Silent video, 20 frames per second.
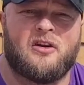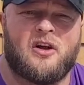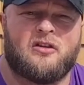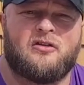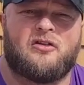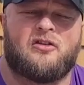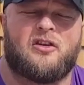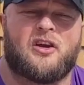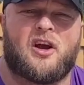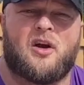not
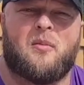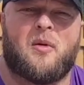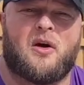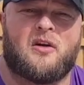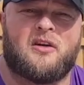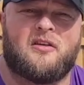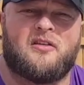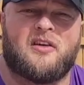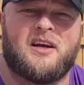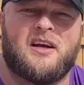just a
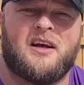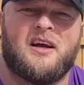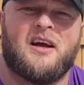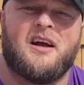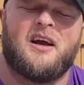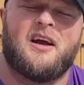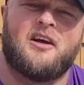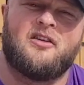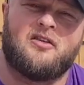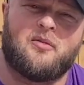
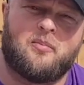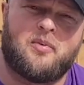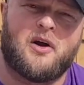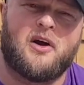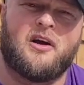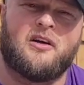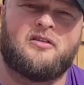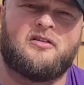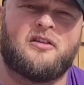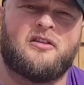commodity, as a
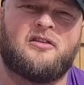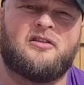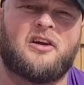person.